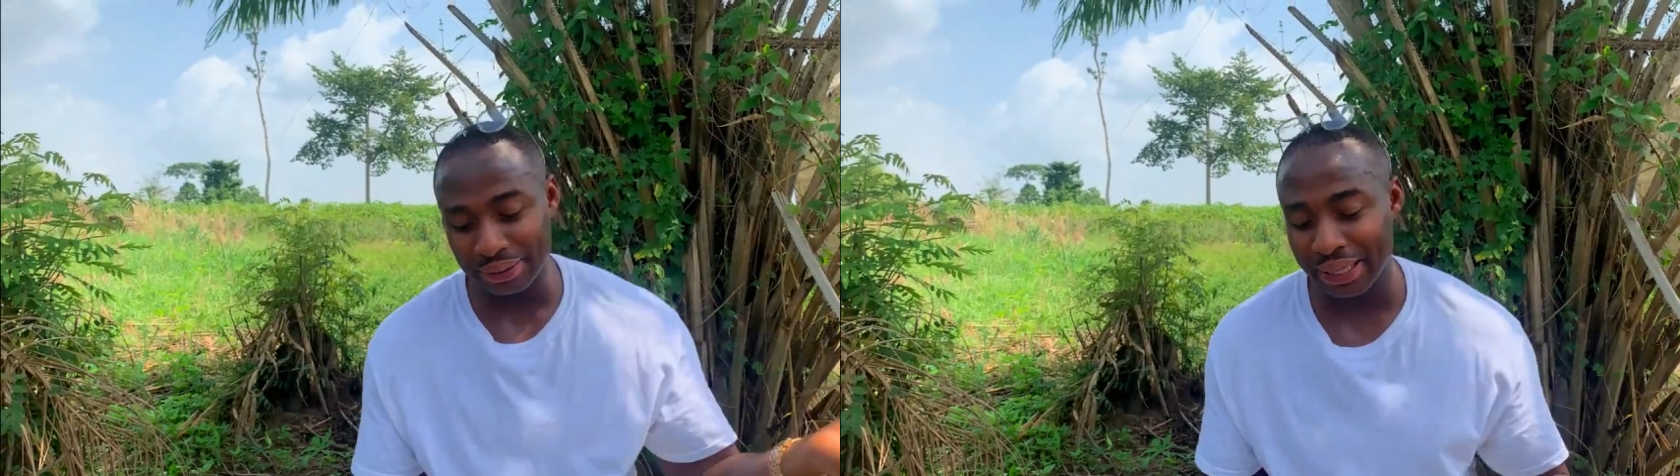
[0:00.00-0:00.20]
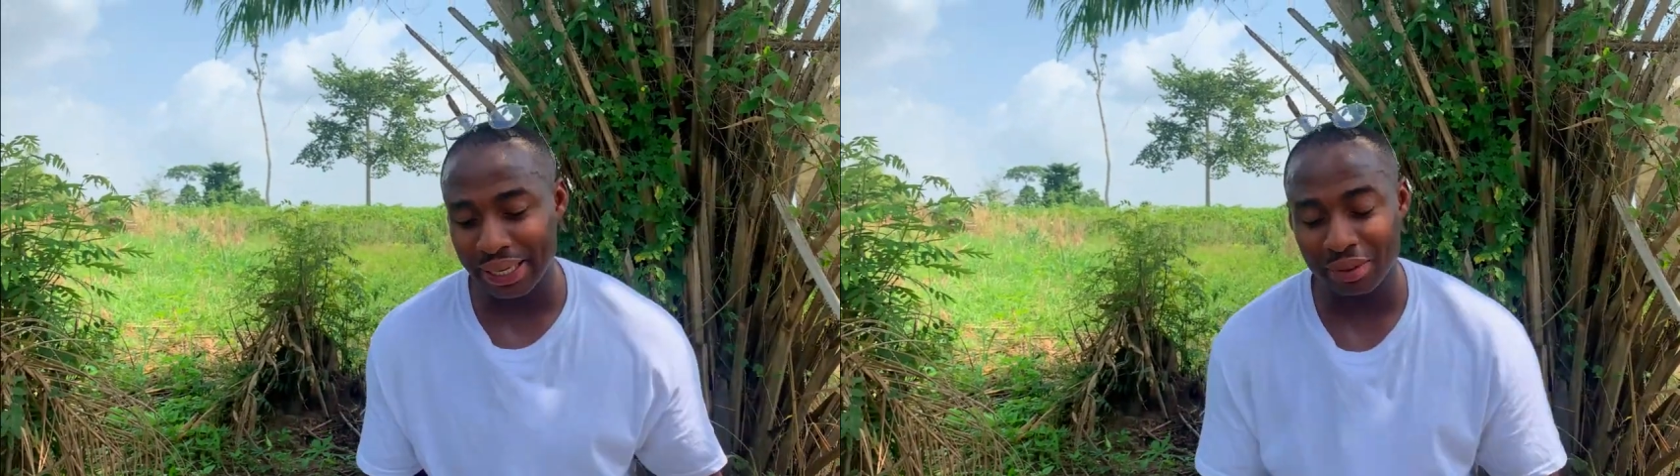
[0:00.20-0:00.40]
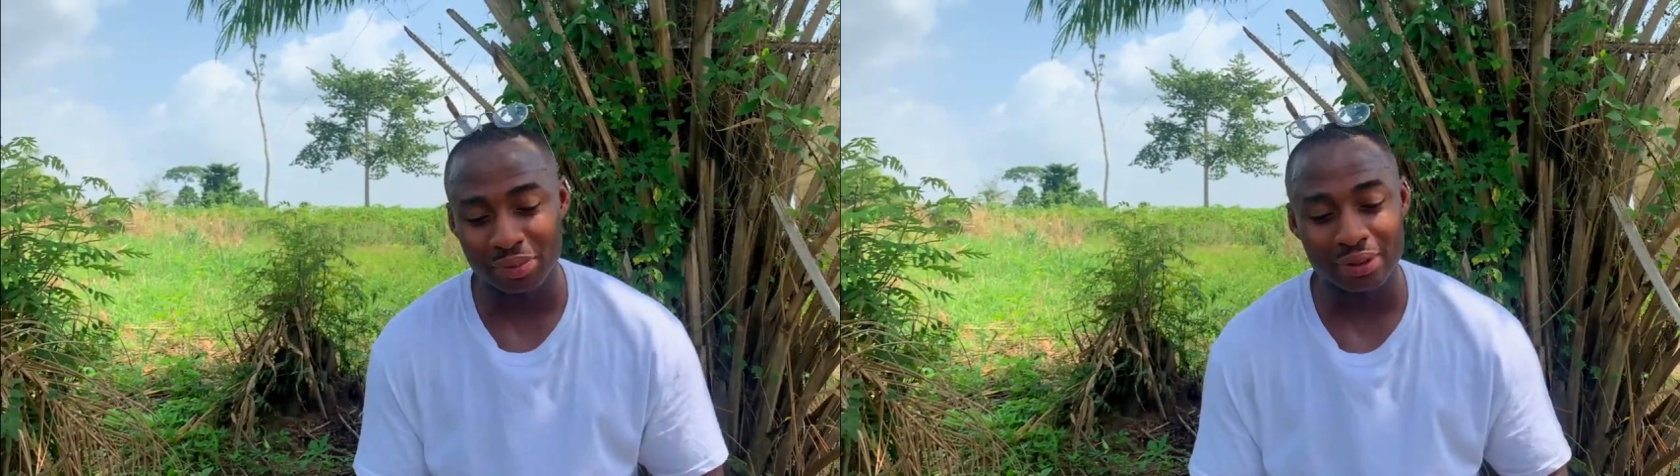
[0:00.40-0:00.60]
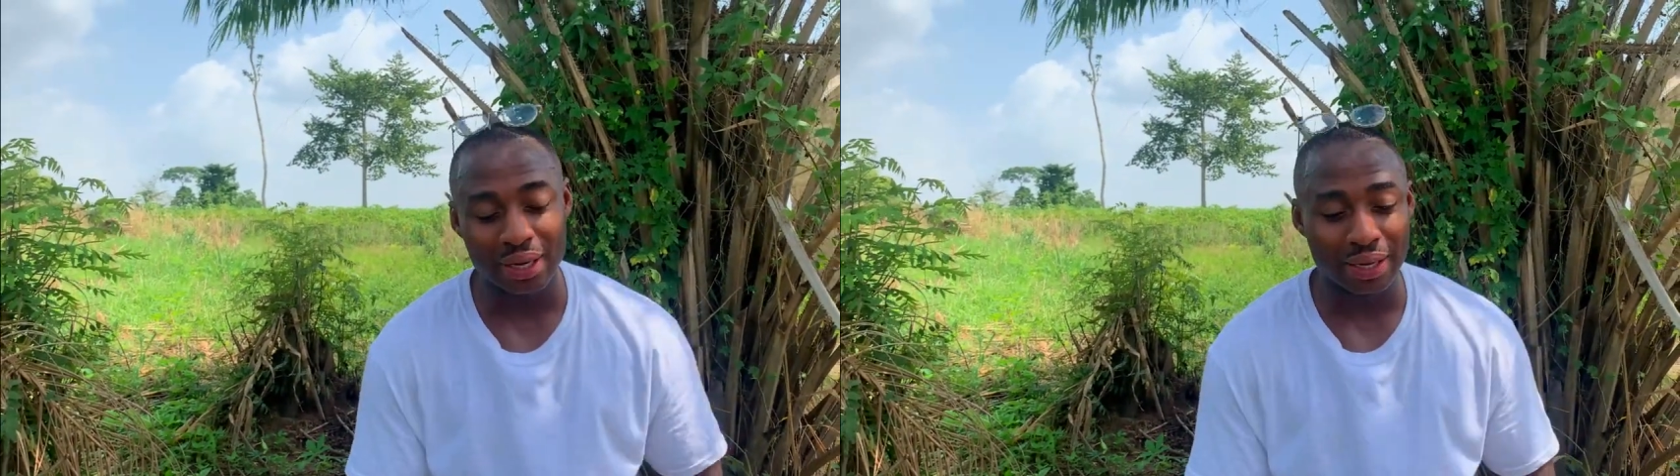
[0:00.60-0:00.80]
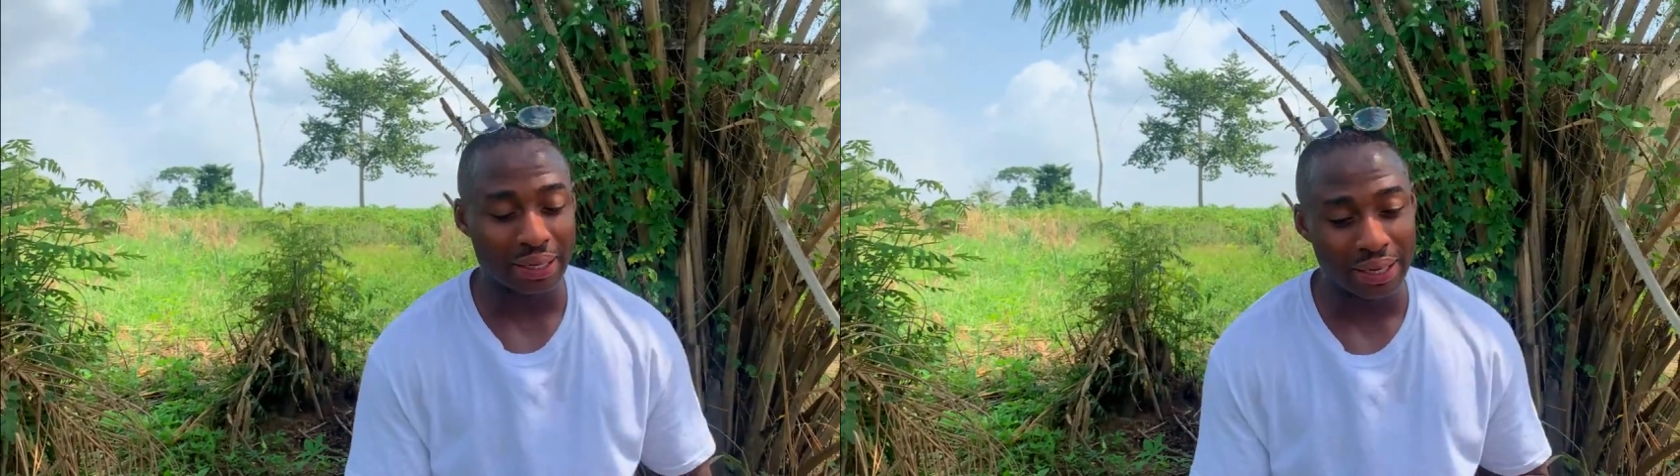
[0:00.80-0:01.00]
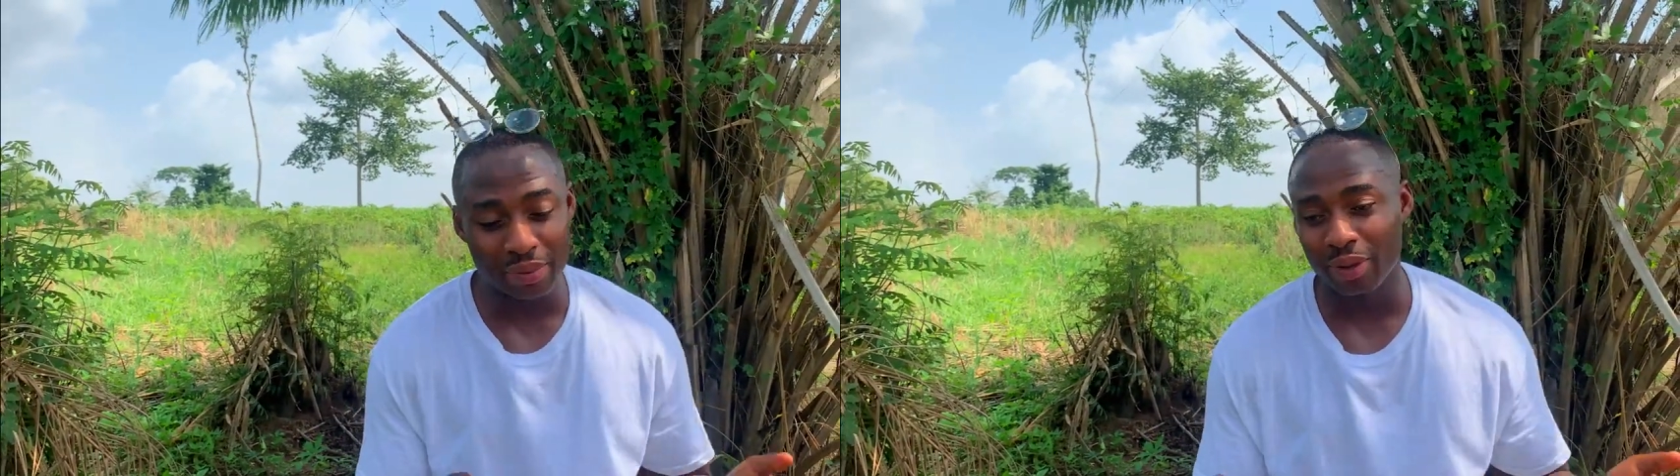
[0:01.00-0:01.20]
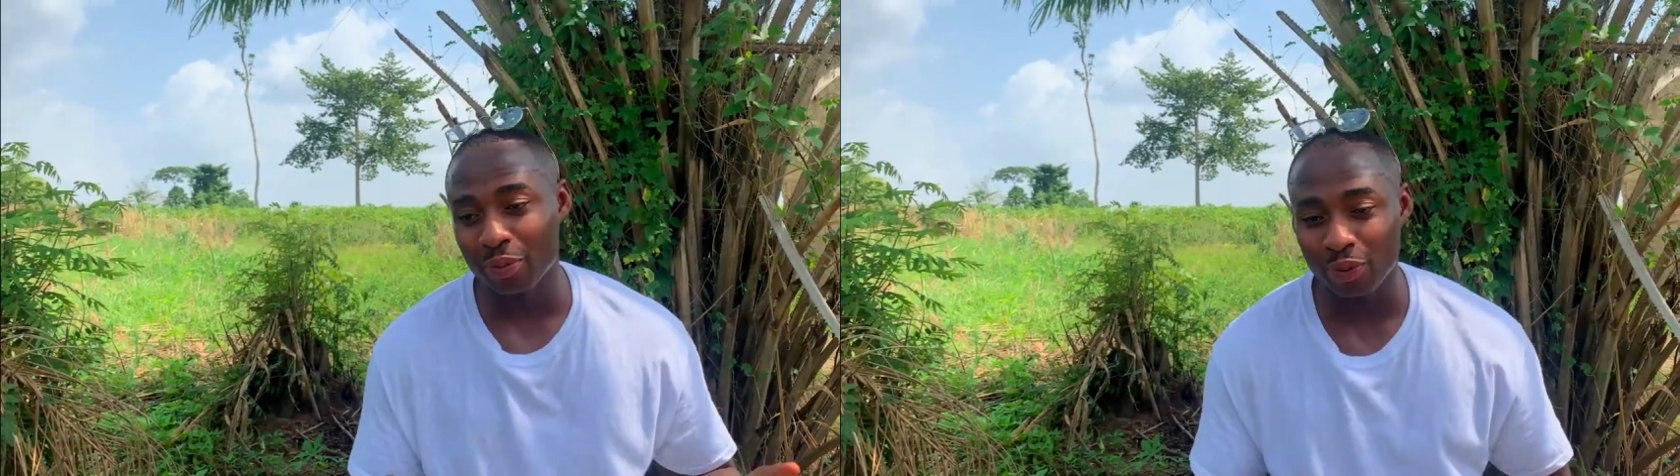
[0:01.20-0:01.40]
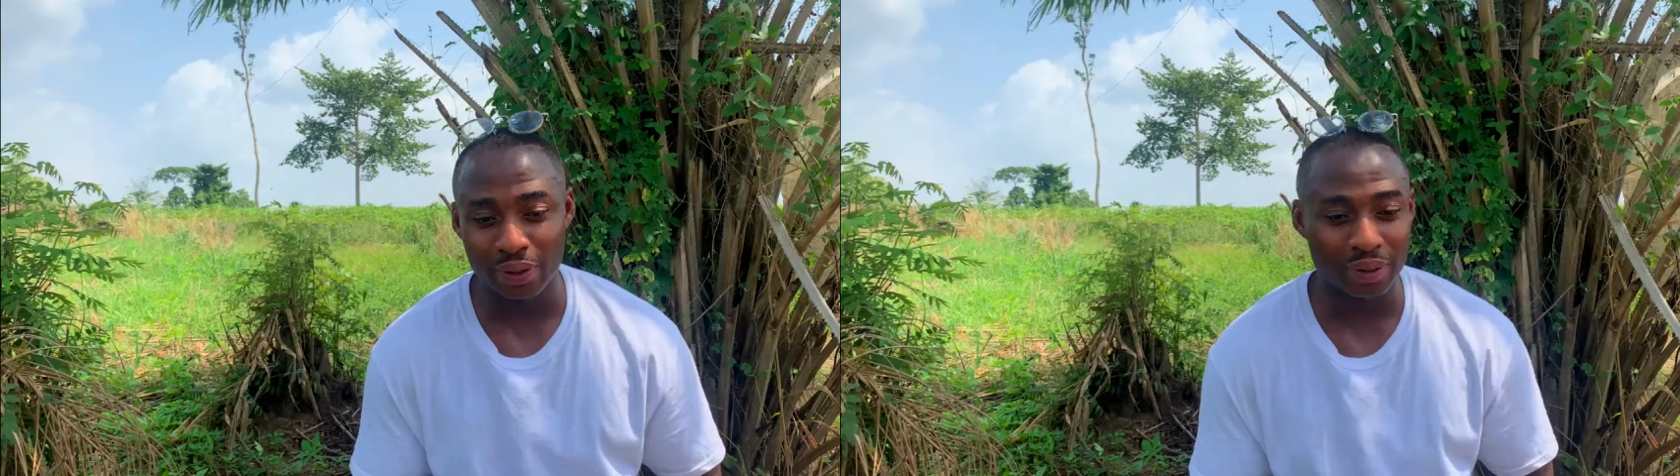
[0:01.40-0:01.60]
names I came up with.